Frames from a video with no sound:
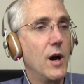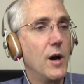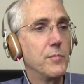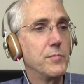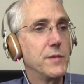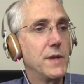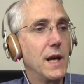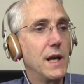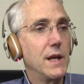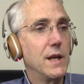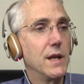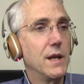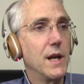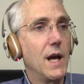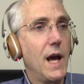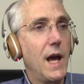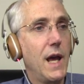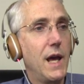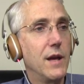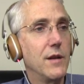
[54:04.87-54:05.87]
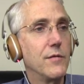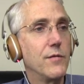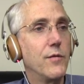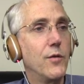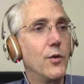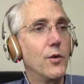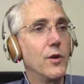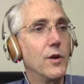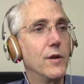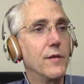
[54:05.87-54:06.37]
updated a
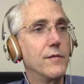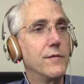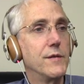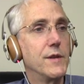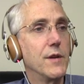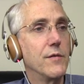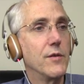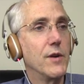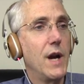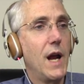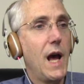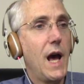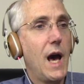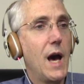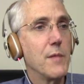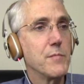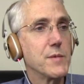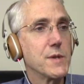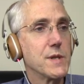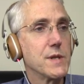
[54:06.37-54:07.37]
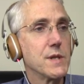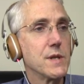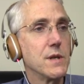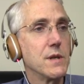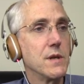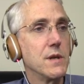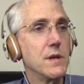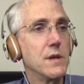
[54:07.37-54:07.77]
handful of different apps,